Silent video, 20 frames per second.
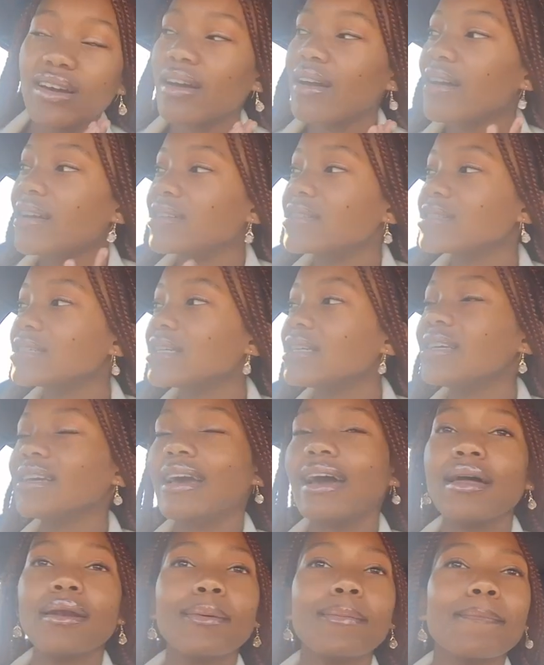And he
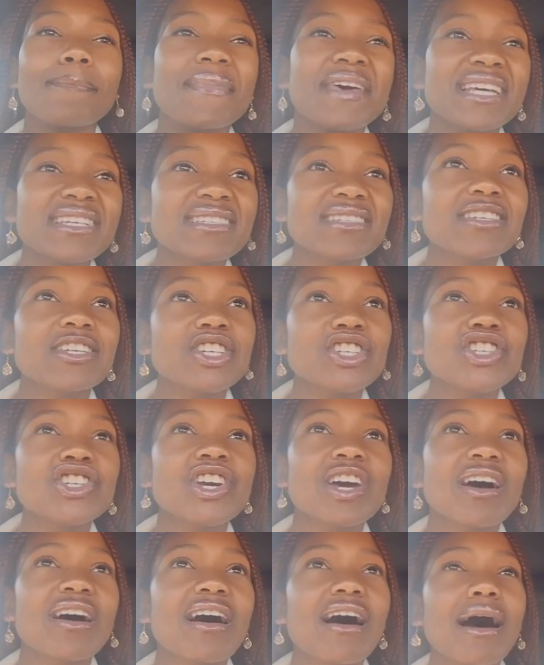had a message
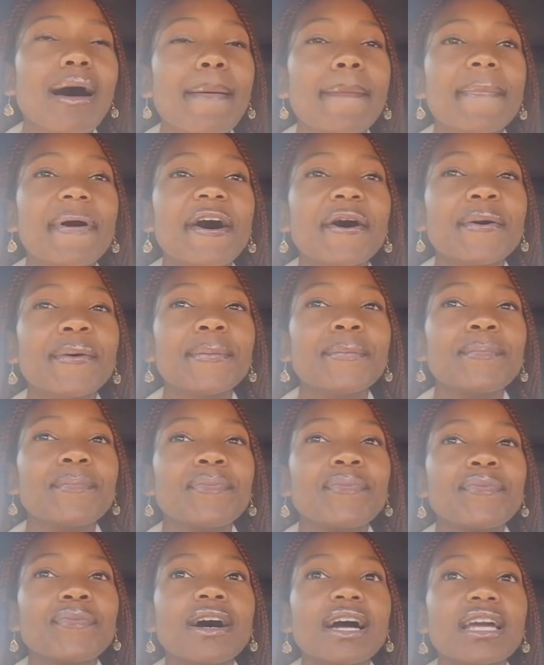about
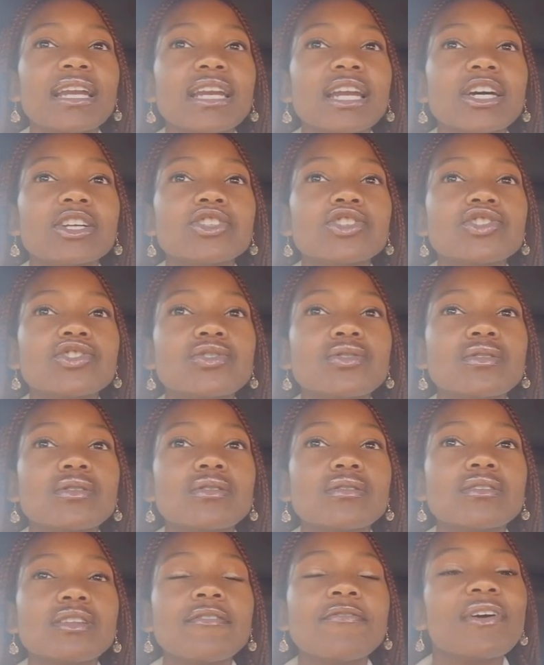financial
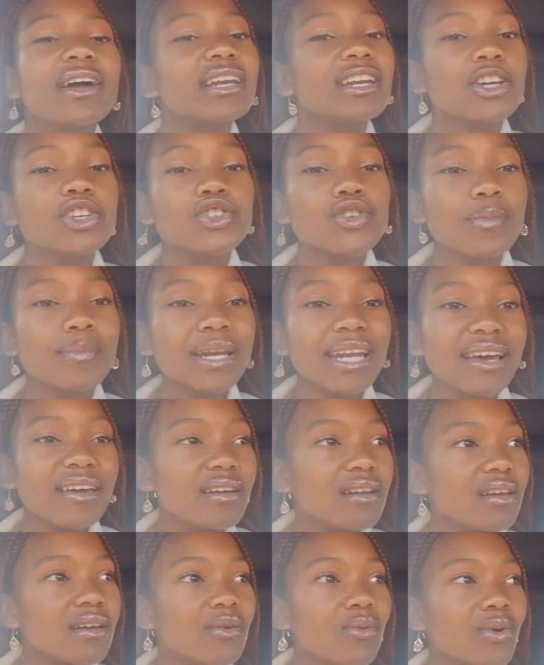
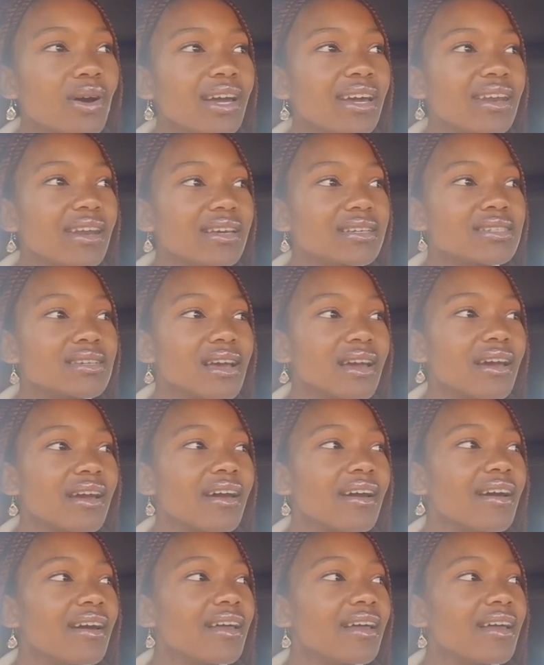planning. What can I say?